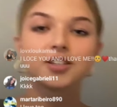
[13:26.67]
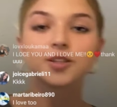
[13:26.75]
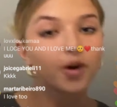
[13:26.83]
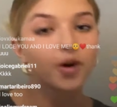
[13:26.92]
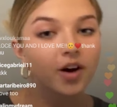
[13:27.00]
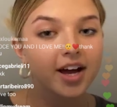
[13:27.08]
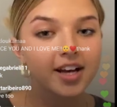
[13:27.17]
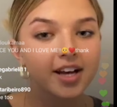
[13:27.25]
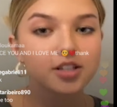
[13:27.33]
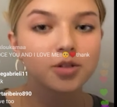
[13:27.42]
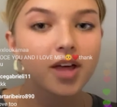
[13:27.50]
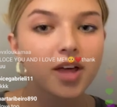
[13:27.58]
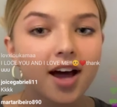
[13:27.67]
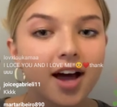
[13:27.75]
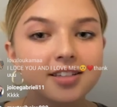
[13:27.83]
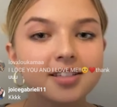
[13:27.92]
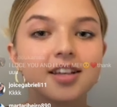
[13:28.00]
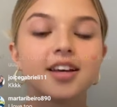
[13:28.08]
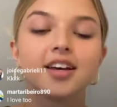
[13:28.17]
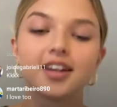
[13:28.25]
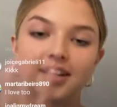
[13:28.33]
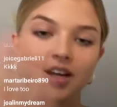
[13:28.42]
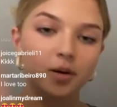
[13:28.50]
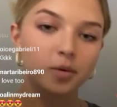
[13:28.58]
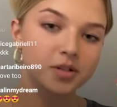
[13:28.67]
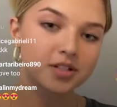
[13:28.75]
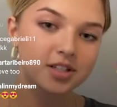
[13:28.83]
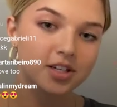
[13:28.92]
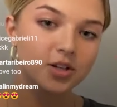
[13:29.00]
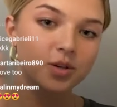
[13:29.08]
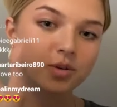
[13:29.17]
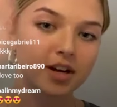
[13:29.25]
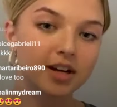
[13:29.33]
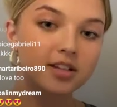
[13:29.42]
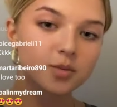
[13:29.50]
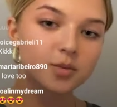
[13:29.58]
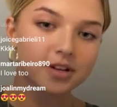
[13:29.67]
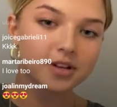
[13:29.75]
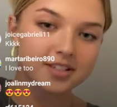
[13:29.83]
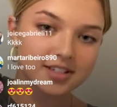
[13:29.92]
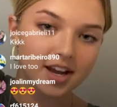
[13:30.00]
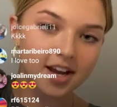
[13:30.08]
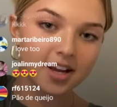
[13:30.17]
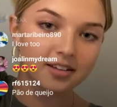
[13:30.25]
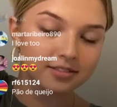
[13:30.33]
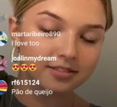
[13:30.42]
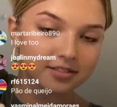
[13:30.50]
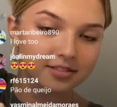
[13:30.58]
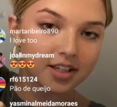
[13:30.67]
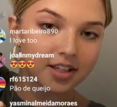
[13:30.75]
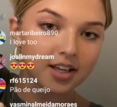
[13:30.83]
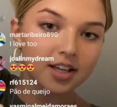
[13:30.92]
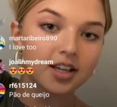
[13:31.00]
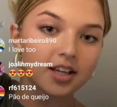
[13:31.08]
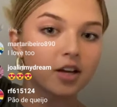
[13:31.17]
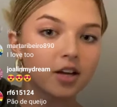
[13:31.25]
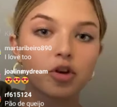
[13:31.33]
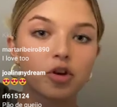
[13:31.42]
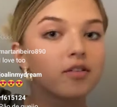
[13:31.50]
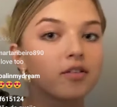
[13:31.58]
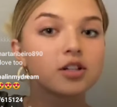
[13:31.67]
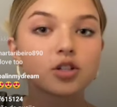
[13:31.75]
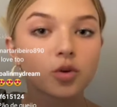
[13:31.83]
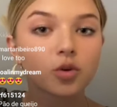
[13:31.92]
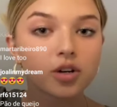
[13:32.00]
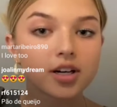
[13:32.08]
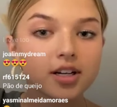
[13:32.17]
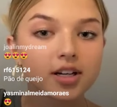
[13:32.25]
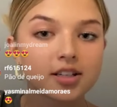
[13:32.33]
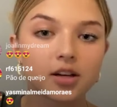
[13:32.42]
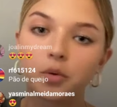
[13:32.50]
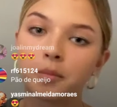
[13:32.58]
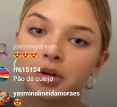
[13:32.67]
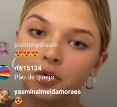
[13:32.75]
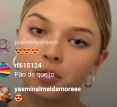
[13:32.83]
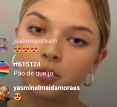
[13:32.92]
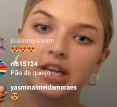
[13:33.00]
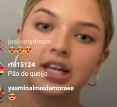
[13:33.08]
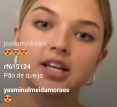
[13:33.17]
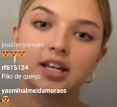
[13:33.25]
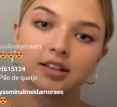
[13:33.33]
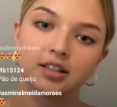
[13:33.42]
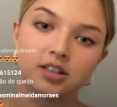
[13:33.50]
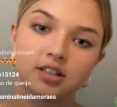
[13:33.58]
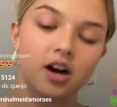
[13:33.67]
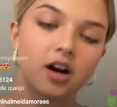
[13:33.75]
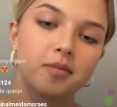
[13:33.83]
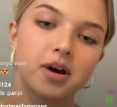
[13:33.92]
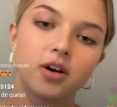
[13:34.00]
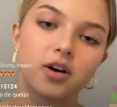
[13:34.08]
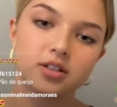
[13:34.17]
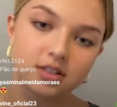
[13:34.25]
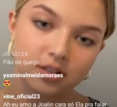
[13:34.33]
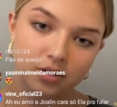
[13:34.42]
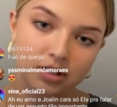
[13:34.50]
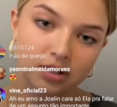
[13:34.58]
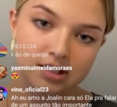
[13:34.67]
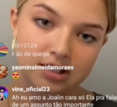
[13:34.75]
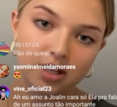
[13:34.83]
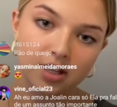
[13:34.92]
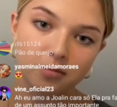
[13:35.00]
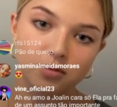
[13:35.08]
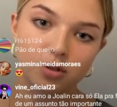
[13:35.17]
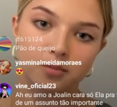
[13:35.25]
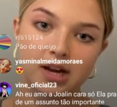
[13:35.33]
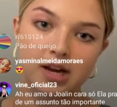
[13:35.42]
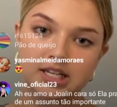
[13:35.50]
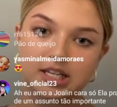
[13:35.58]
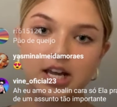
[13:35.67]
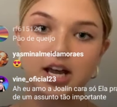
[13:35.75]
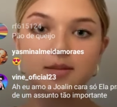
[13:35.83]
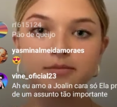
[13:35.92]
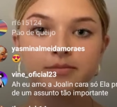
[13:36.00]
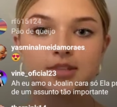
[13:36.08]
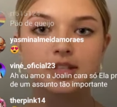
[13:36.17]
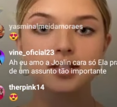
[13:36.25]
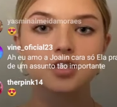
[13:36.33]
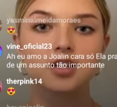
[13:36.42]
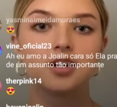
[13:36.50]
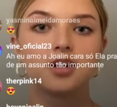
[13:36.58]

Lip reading: So go ahead and do that. Now we'll see you next Wednesday. If you have any stories that you want me to read and then talk about, you can send them to my DMs.